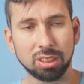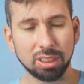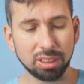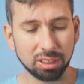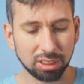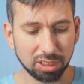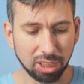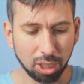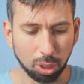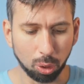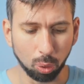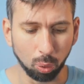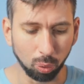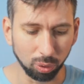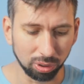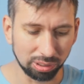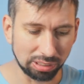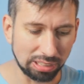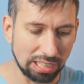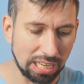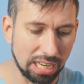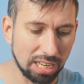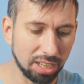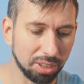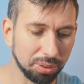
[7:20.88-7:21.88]
it's held
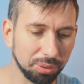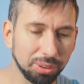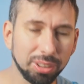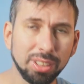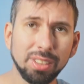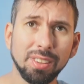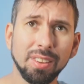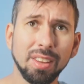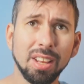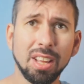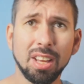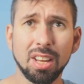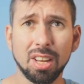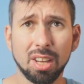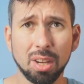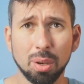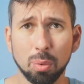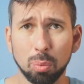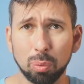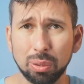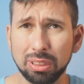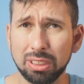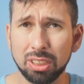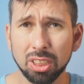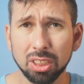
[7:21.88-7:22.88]
down
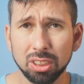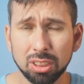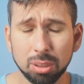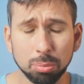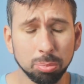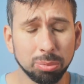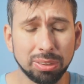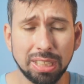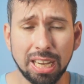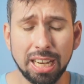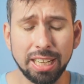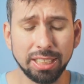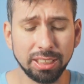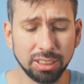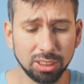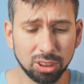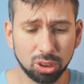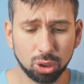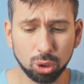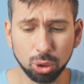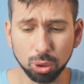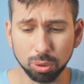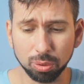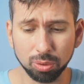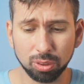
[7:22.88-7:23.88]
with just some tiny
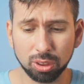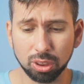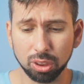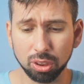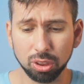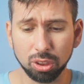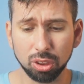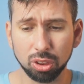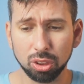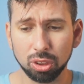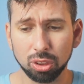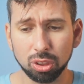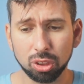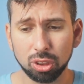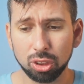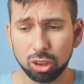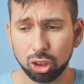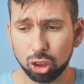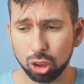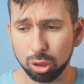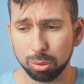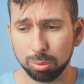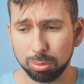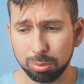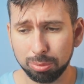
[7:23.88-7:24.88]
screws. So you
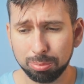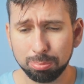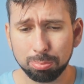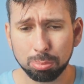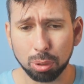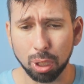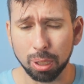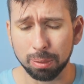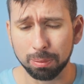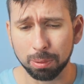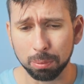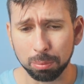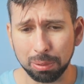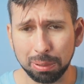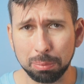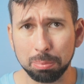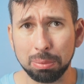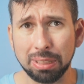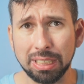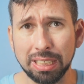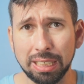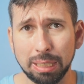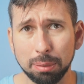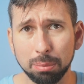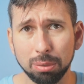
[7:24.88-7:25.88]
should probably
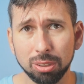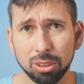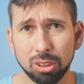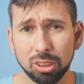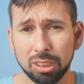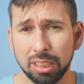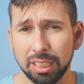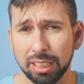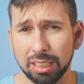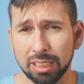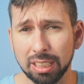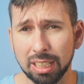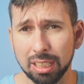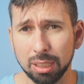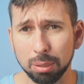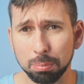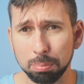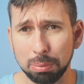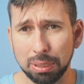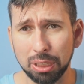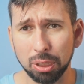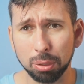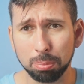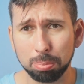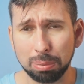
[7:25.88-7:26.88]
be able to take like a
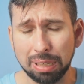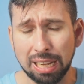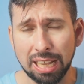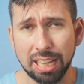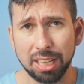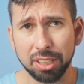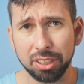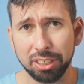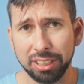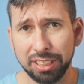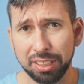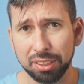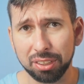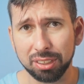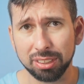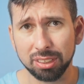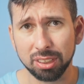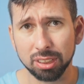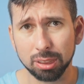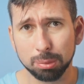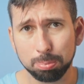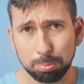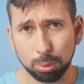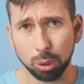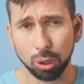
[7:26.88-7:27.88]
bigger plier there and
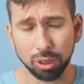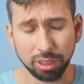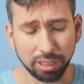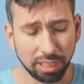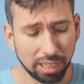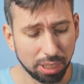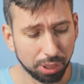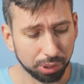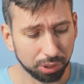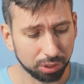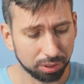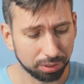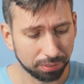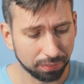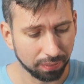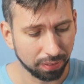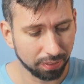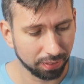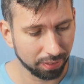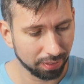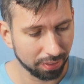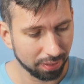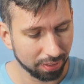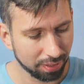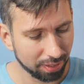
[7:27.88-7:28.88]
just pull it out.
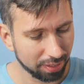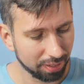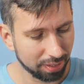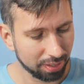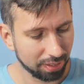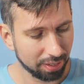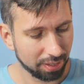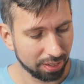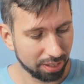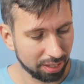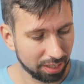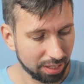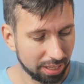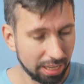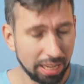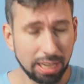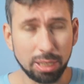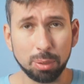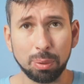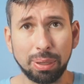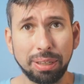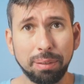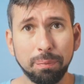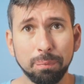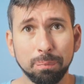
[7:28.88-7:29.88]

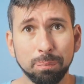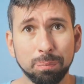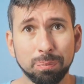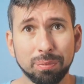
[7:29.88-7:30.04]
Anyway,